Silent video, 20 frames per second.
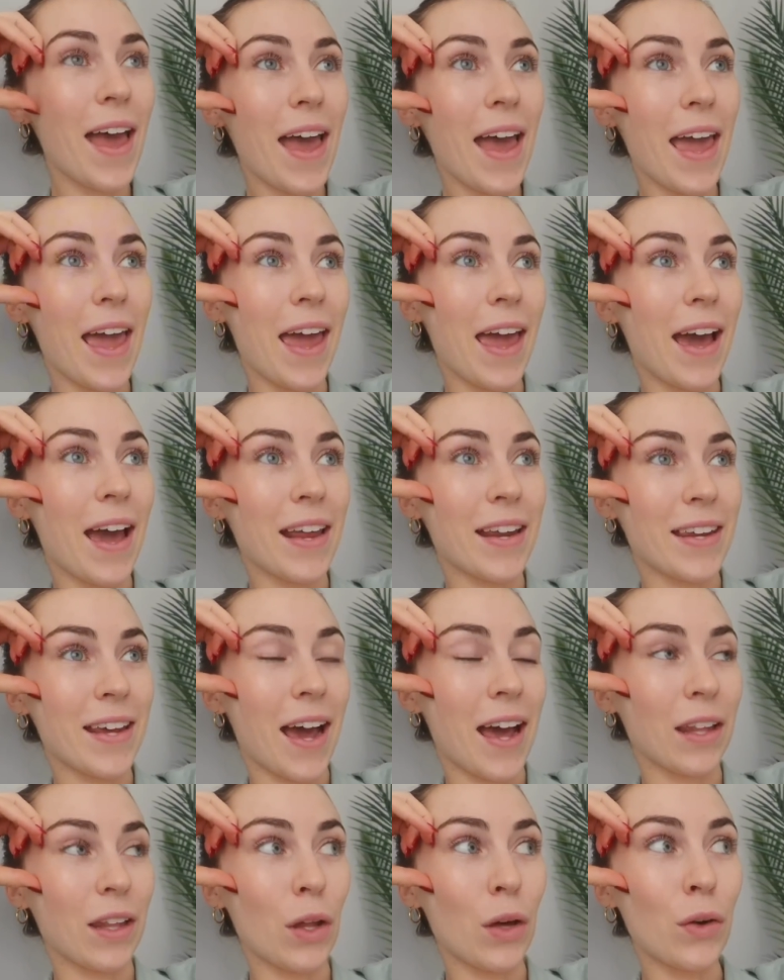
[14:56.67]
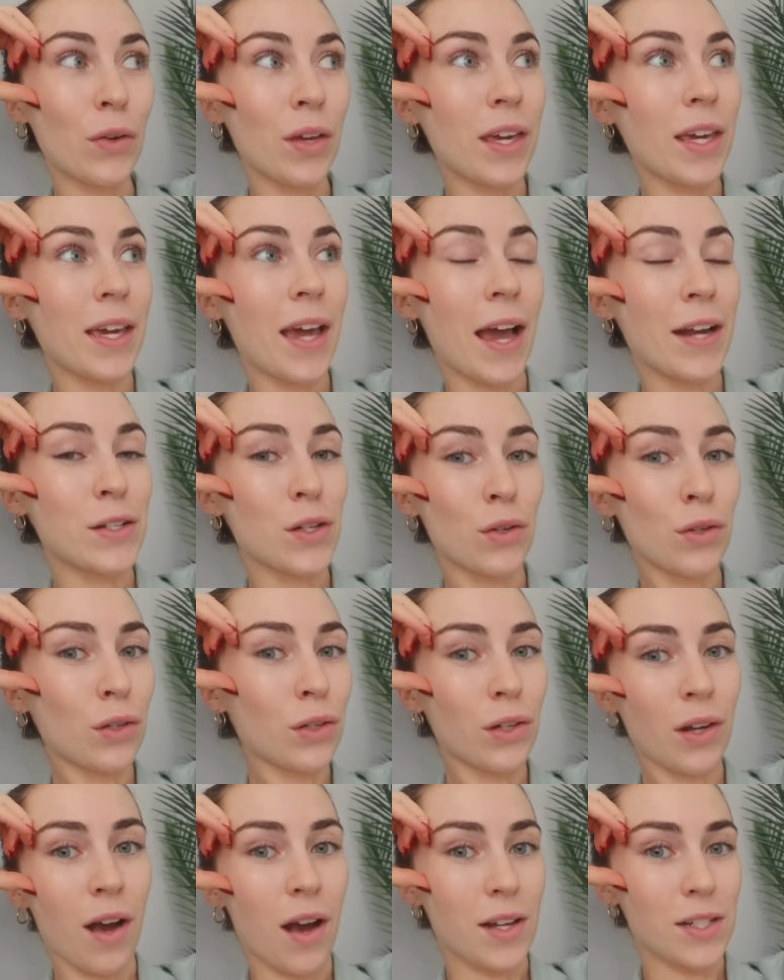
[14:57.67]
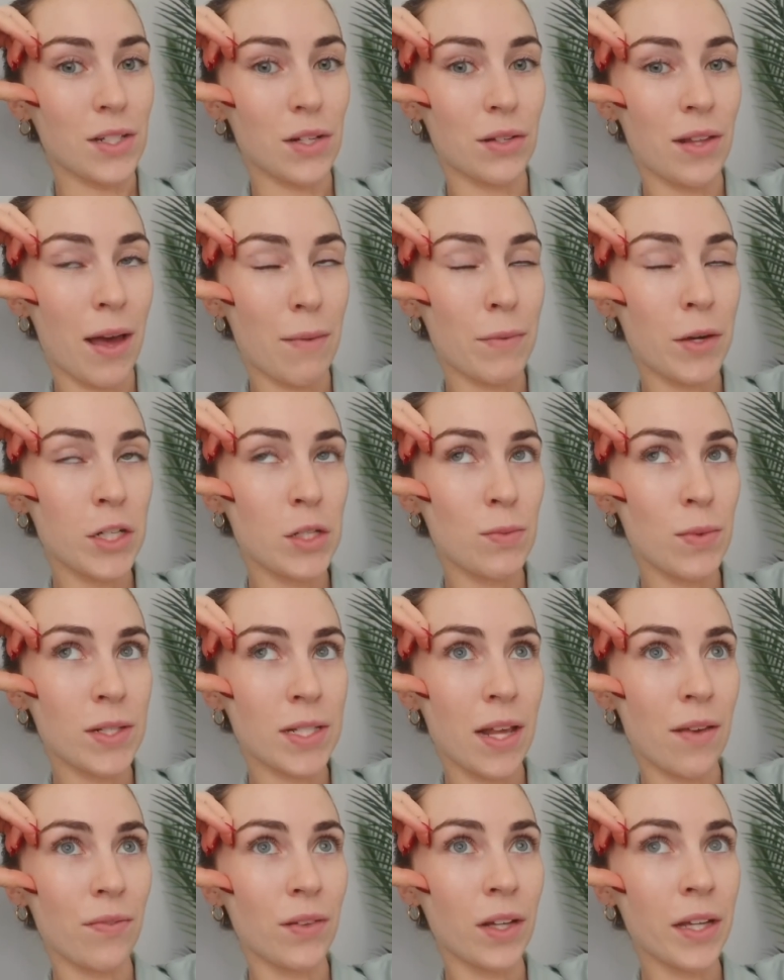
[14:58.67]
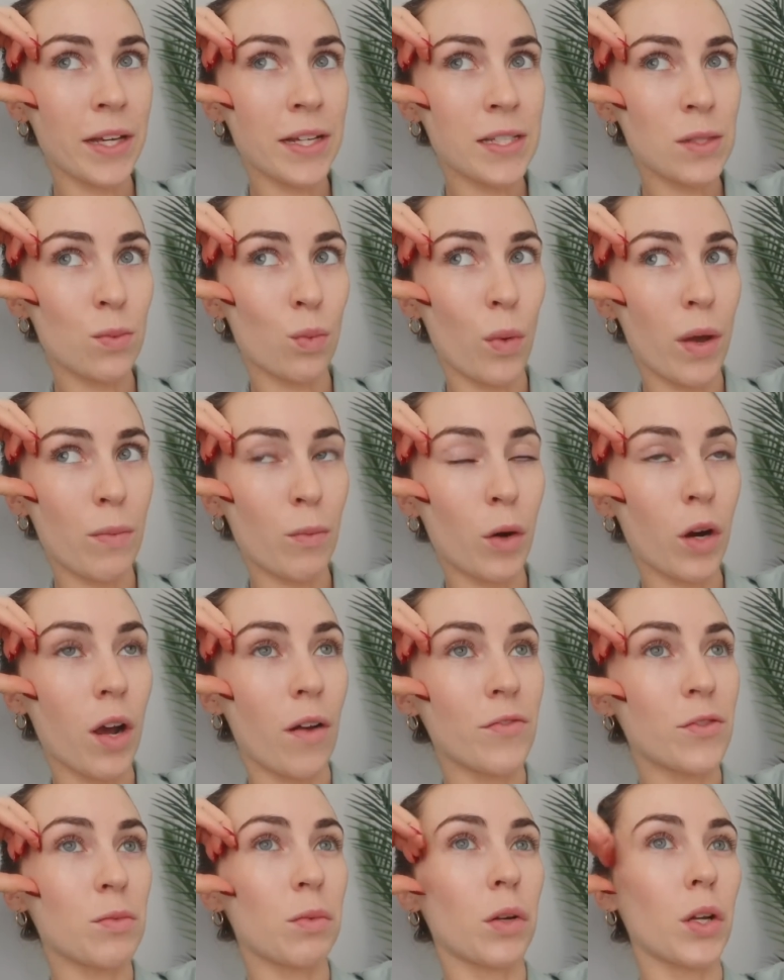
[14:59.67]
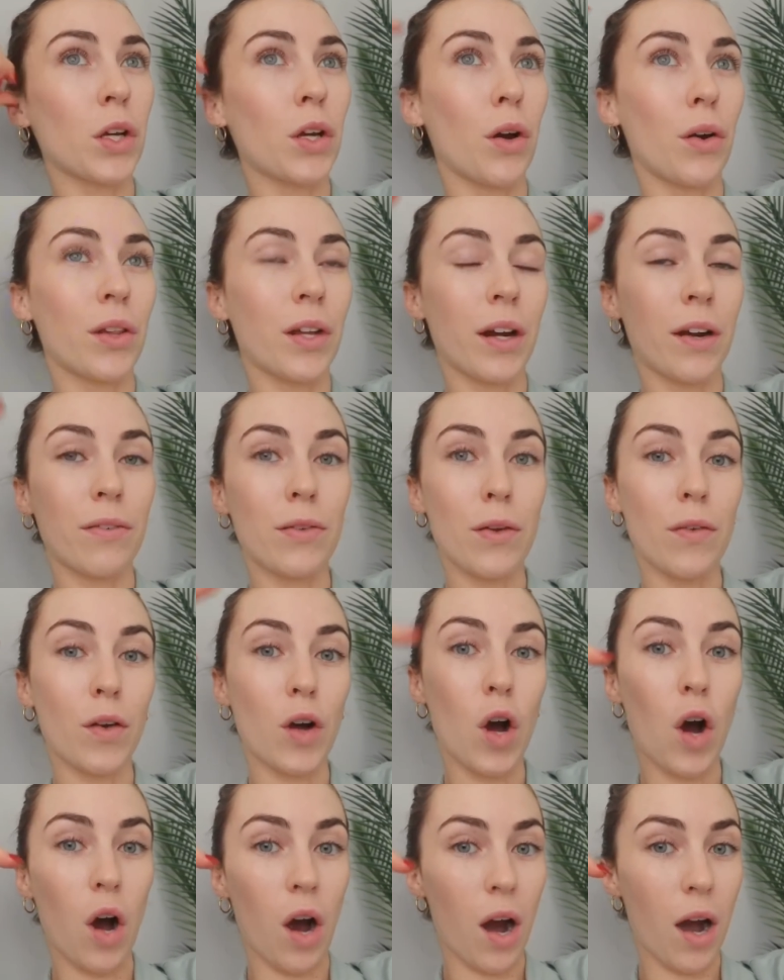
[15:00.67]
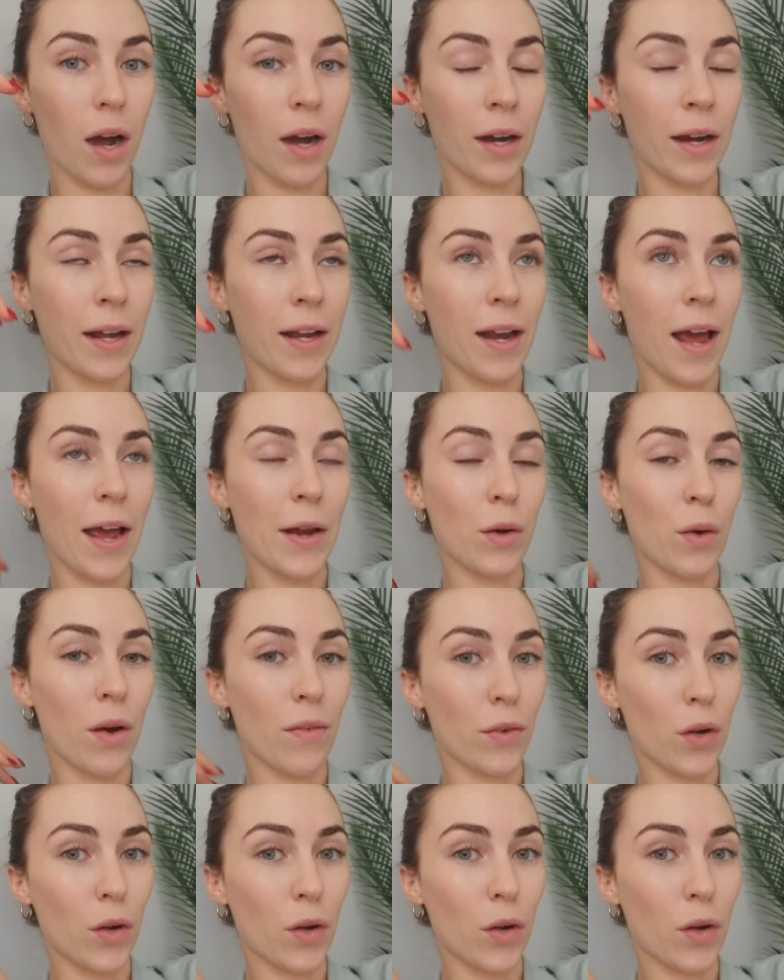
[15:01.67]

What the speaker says: And yeah, low-key, I don't go to Costco that much because I feel like it's way more comfortable to go there if you have a car, and I don't have a